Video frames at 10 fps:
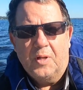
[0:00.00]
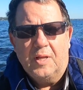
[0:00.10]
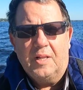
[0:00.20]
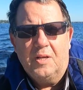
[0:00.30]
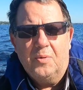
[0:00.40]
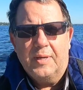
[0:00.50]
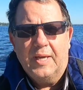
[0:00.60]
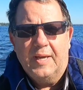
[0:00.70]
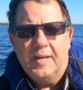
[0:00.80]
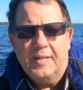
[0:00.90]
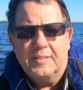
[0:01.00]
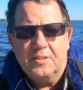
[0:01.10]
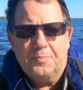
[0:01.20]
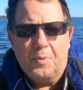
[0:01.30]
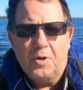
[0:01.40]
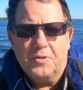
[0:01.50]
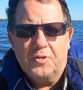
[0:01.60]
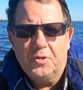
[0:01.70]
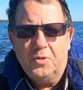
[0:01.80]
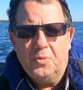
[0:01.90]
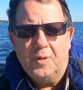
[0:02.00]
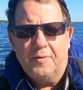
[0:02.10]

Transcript: Well, hello again. This is part 2